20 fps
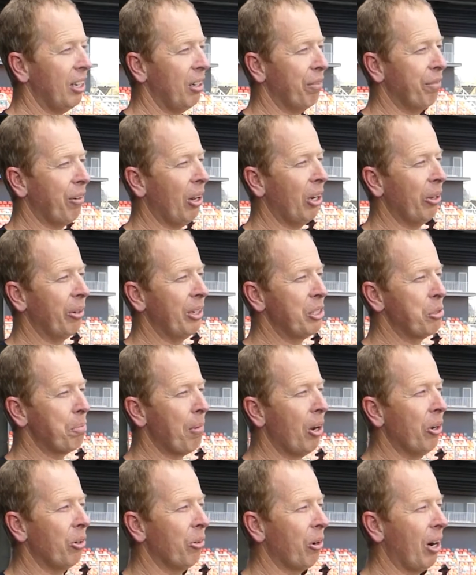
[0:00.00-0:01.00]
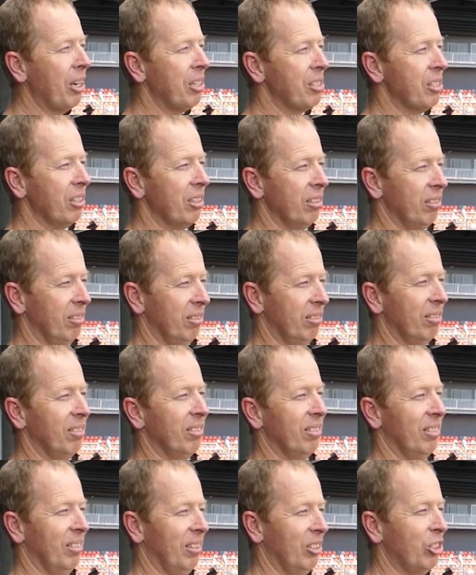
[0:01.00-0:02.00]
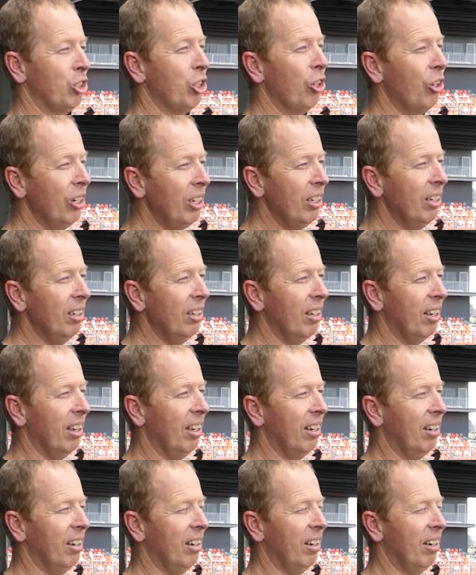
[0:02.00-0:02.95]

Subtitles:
to follow his motor racing journey, and